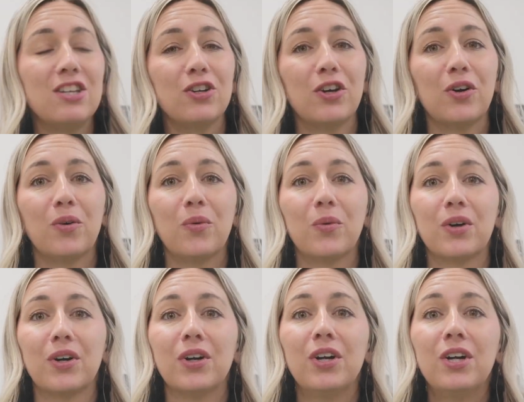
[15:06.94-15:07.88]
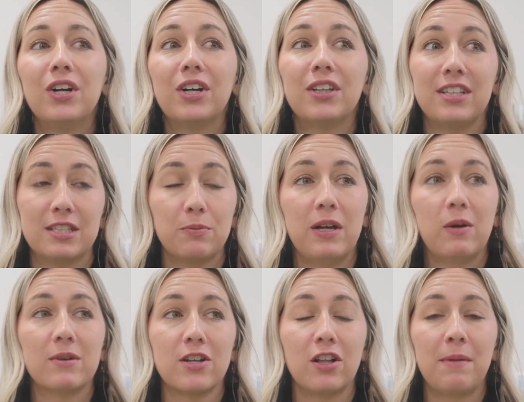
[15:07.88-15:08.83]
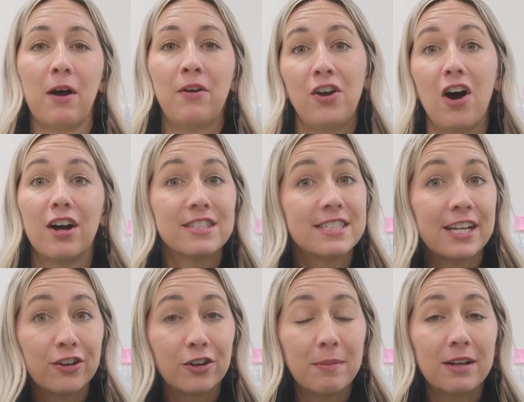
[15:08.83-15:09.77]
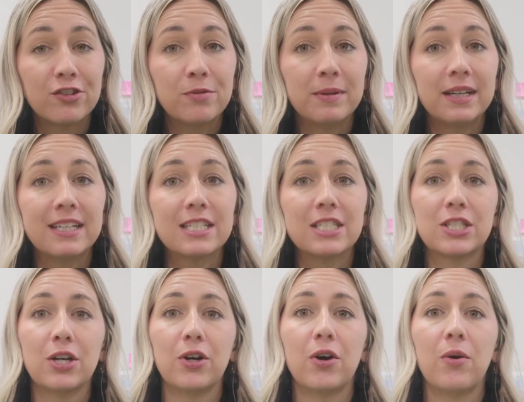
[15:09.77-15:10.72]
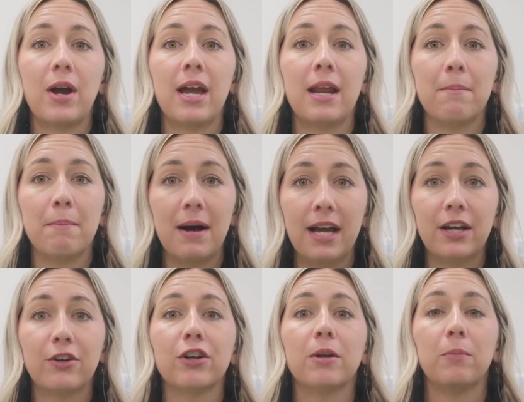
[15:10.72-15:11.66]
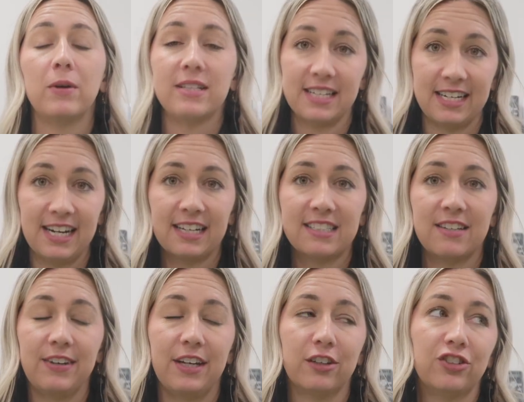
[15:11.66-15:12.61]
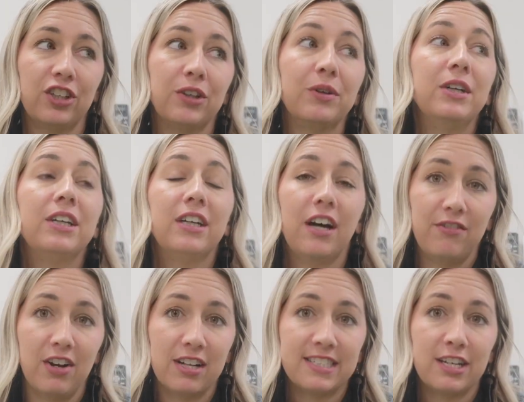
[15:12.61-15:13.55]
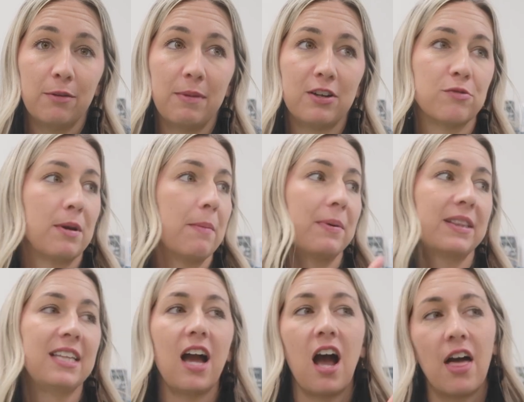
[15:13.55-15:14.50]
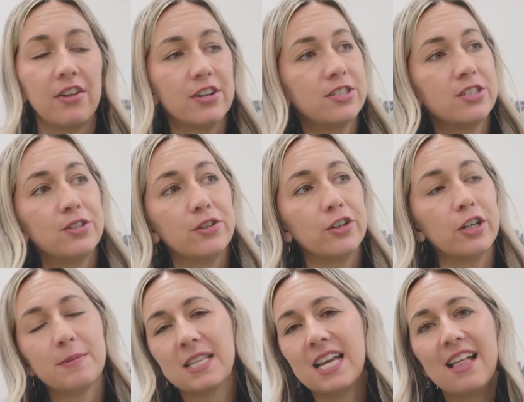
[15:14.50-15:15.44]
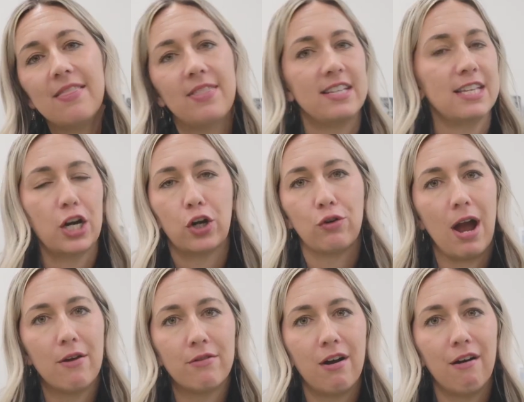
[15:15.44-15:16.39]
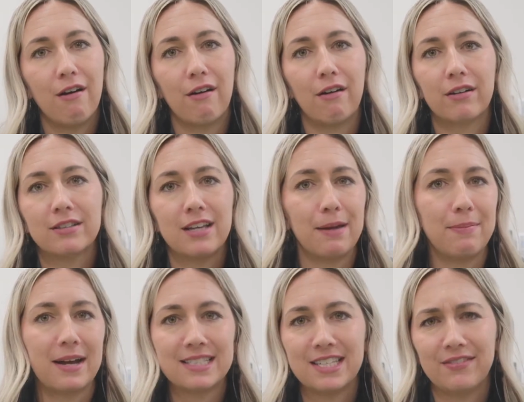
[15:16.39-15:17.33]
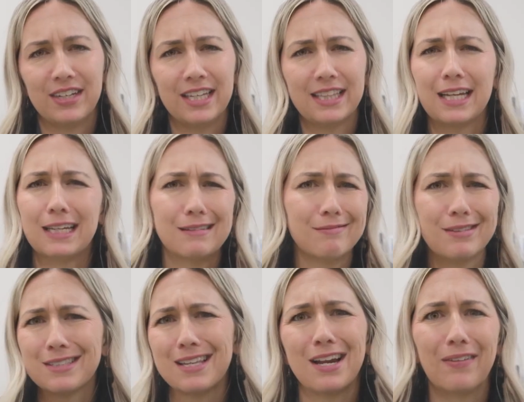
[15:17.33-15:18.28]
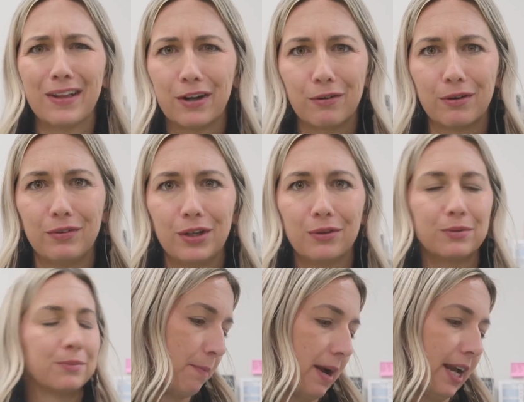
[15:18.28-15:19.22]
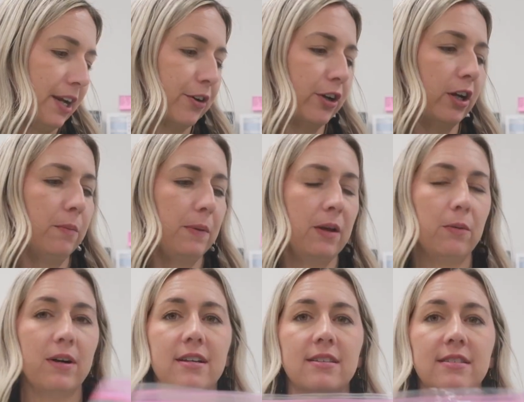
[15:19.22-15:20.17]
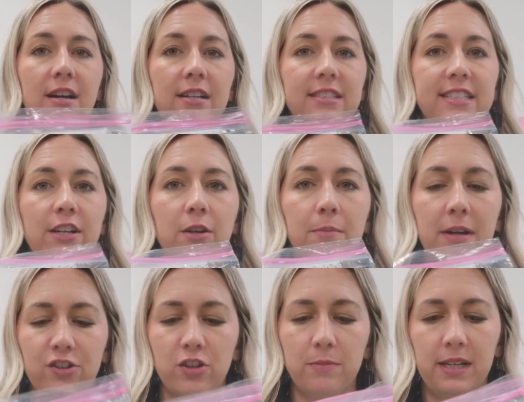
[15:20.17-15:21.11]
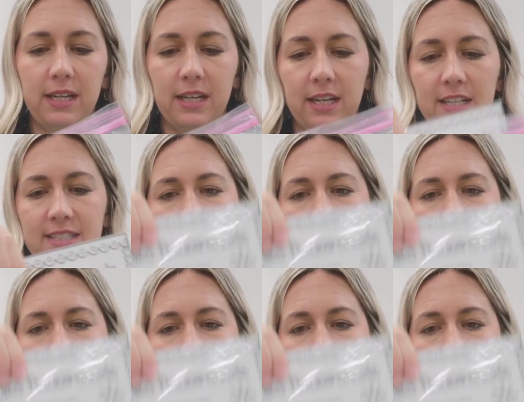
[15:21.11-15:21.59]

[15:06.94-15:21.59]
you know, this week was all about non-standard measurement. So in my group, we did an activity, I'll show you, of non-standard measurement, but the other two groups, they did a groundhog type activity that is kind of like a review. For my group, it was non-standard measurement, and it's